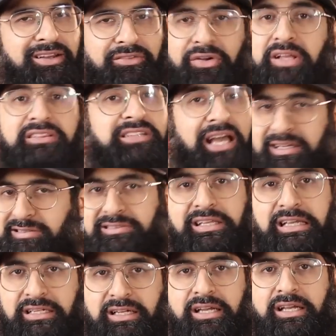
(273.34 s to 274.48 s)

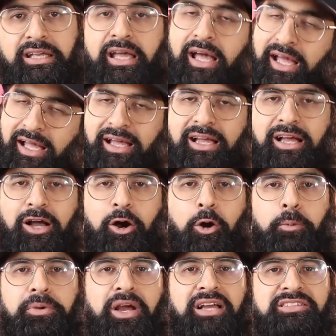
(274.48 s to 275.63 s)
Fantastic. Yeah.
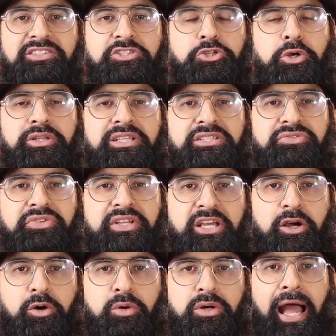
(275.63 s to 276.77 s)
Hope you guys enjoyed this
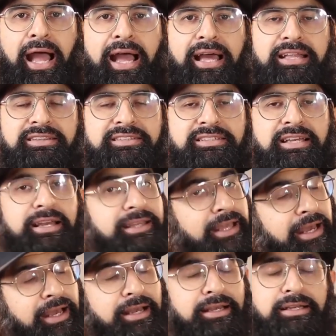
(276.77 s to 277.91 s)
video. And
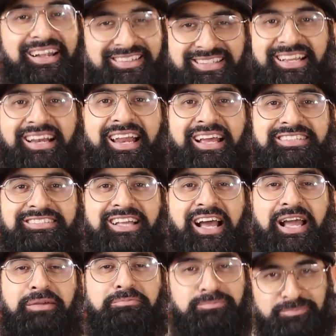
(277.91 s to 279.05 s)
until next
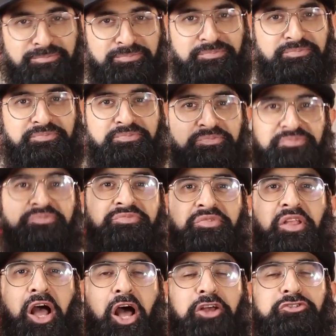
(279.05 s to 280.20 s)
time,
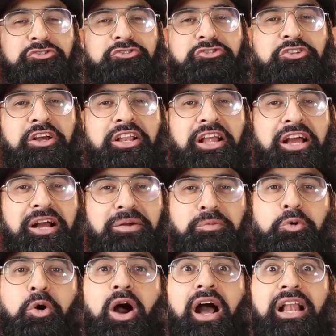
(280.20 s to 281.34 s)

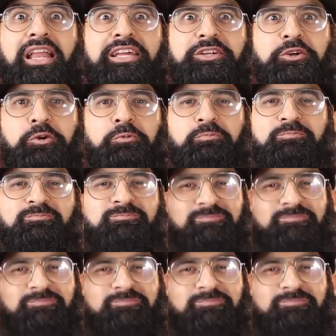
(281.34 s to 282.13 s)
Assalamu alaikum.